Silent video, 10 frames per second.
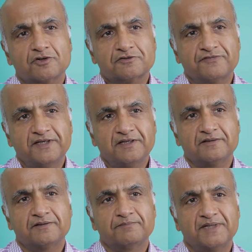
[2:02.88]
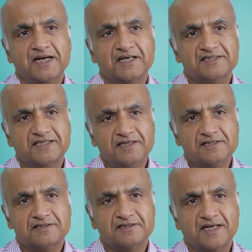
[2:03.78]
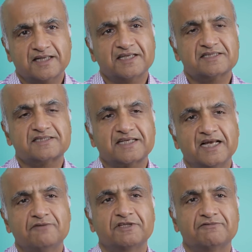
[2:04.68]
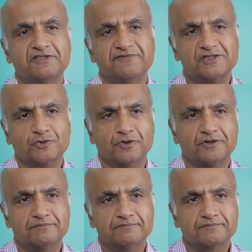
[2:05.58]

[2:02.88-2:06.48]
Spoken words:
philosophy behind our sales and the style with which we sold.